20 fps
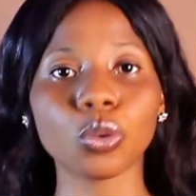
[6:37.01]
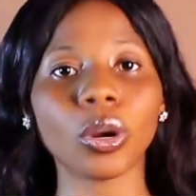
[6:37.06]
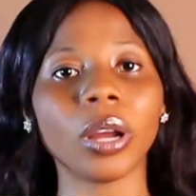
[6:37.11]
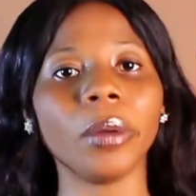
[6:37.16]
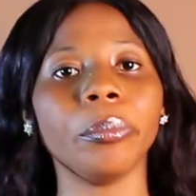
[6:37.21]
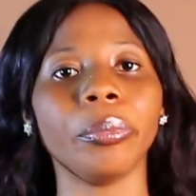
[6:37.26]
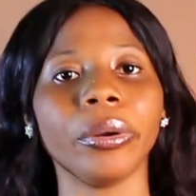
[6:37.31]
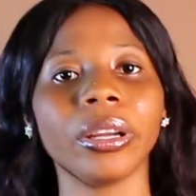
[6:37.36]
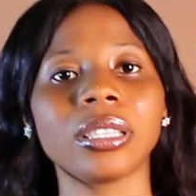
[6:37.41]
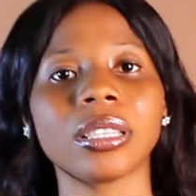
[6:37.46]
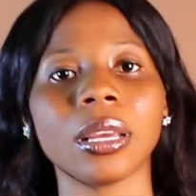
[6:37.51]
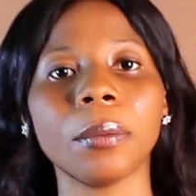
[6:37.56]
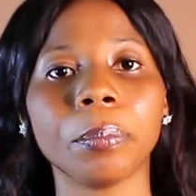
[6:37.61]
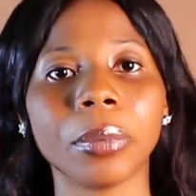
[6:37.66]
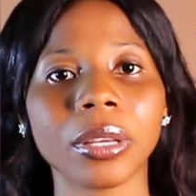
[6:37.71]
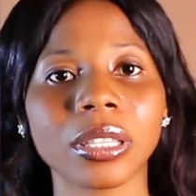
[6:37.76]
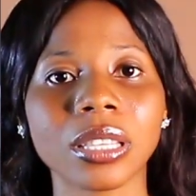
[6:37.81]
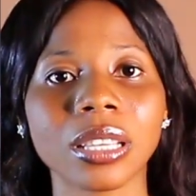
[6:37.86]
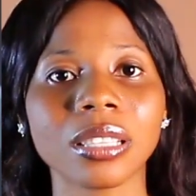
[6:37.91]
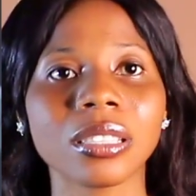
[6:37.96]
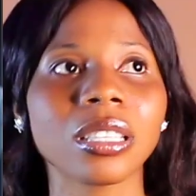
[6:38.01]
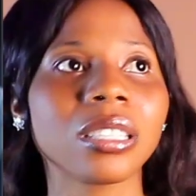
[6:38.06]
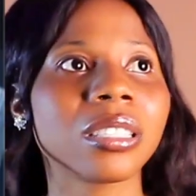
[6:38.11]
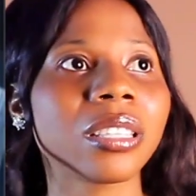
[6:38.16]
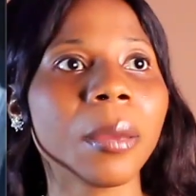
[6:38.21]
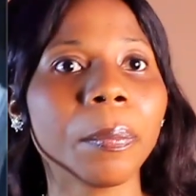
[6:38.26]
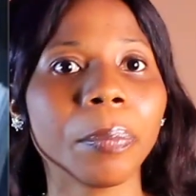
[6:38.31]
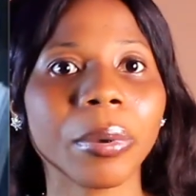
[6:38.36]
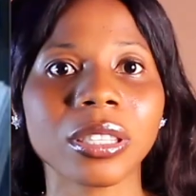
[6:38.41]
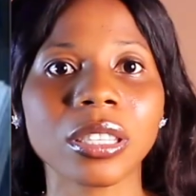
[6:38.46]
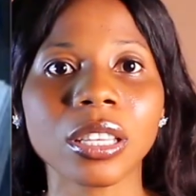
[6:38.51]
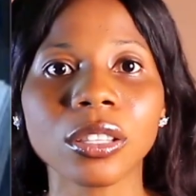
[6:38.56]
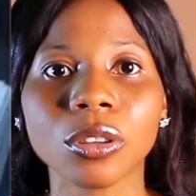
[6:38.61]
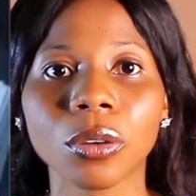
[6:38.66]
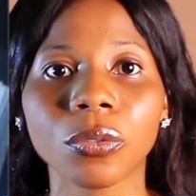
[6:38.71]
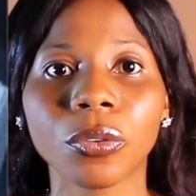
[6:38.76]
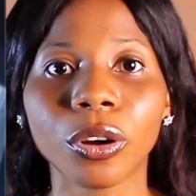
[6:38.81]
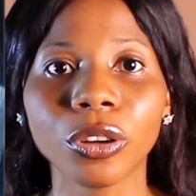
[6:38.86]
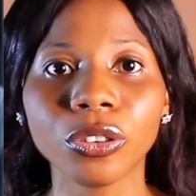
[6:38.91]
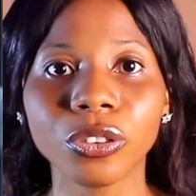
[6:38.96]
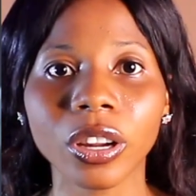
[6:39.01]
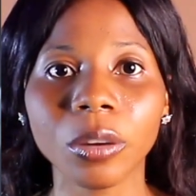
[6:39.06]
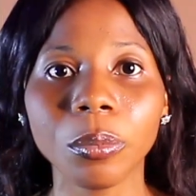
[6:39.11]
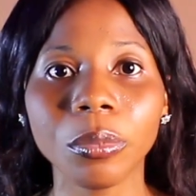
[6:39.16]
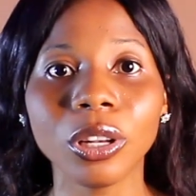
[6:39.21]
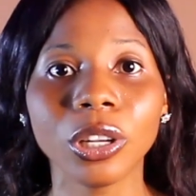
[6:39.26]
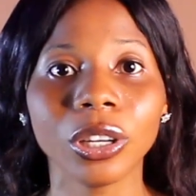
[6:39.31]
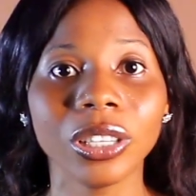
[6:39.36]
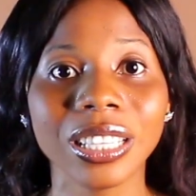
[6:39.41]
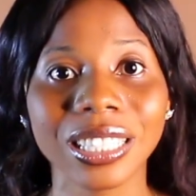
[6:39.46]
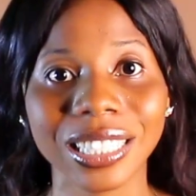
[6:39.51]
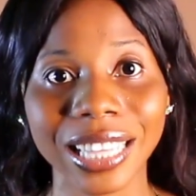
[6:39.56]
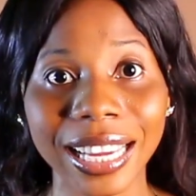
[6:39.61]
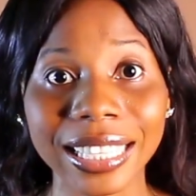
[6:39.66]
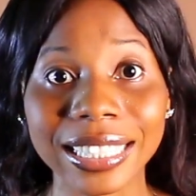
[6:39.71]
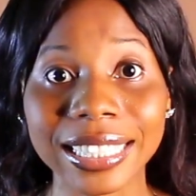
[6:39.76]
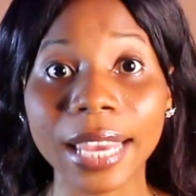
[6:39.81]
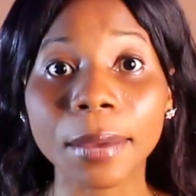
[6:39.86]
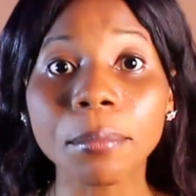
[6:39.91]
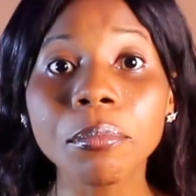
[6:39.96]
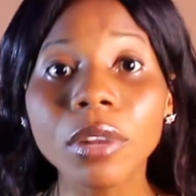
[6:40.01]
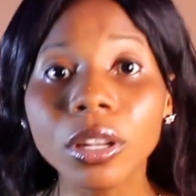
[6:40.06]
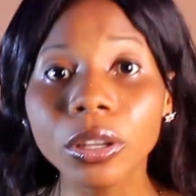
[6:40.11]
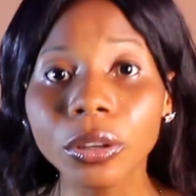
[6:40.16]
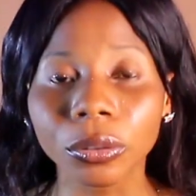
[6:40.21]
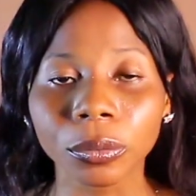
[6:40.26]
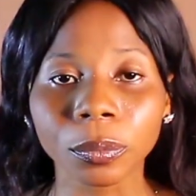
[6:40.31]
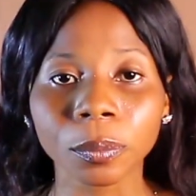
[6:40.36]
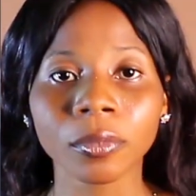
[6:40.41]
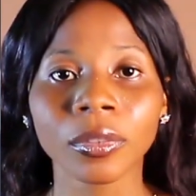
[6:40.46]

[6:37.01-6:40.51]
Go and bring 10%. The 10% of 100 million is like 10 million.